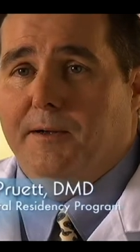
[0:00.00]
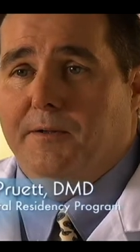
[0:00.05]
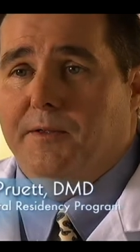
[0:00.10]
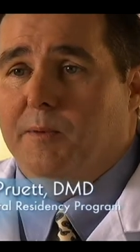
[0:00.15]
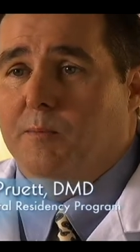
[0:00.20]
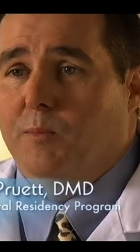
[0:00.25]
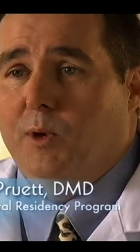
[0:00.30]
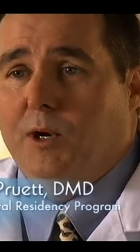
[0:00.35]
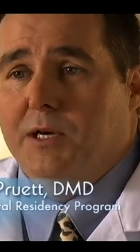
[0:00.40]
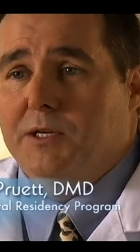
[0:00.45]

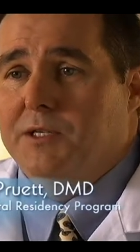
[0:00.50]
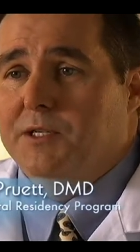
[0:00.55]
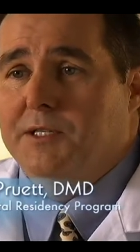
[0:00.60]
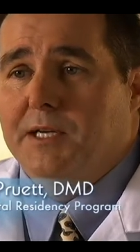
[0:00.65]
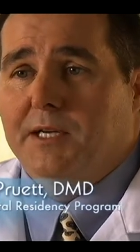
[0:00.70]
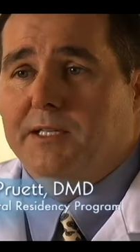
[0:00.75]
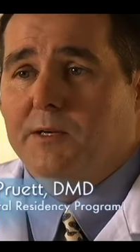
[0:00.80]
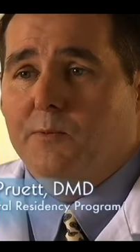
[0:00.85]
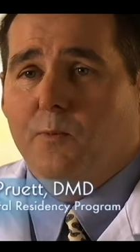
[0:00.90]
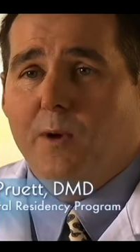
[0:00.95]
The brush
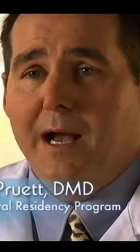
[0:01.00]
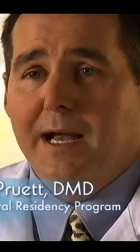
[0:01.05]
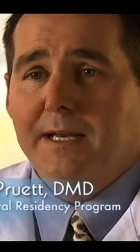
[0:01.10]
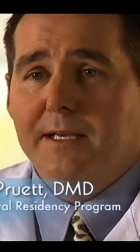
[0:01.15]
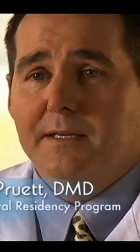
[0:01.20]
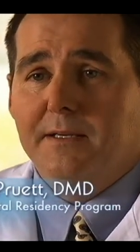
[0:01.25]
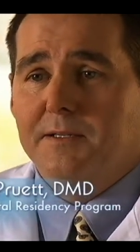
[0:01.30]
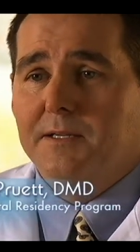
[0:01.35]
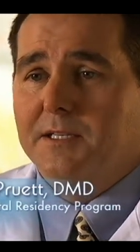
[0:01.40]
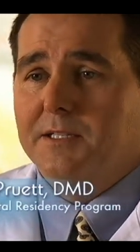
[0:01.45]
does it right,
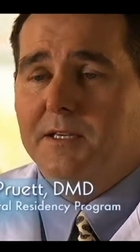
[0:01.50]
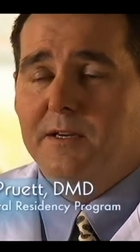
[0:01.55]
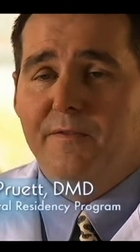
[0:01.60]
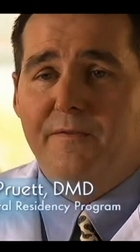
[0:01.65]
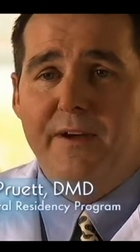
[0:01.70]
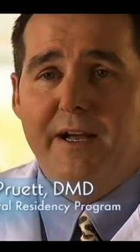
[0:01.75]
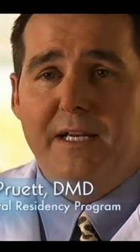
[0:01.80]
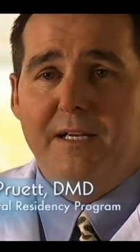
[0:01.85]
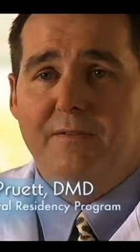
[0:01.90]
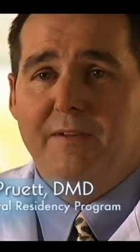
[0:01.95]
does it
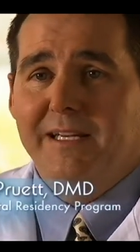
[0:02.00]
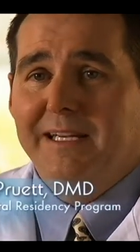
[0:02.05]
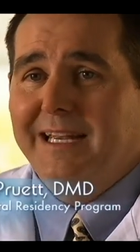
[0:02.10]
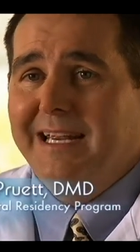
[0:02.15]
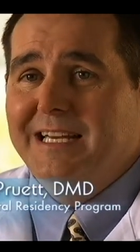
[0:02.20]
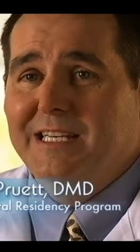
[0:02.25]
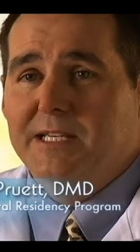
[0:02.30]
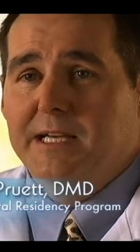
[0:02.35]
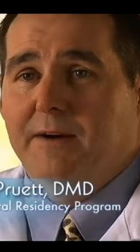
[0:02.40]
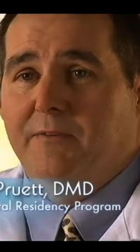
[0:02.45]
effectively
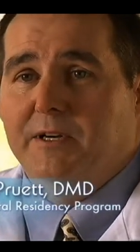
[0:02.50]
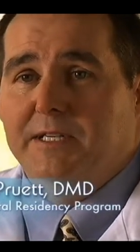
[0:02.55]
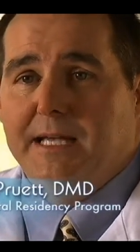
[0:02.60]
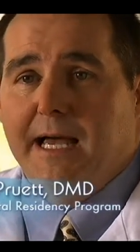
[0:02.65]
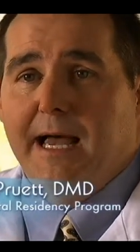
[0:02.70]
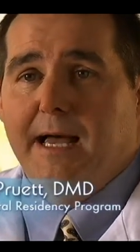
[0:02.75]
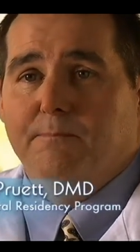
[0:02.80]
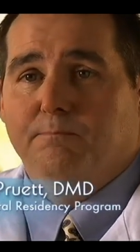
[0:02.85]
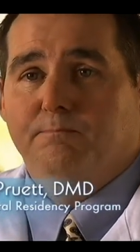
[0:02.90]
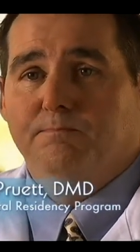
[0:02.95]
each and every time.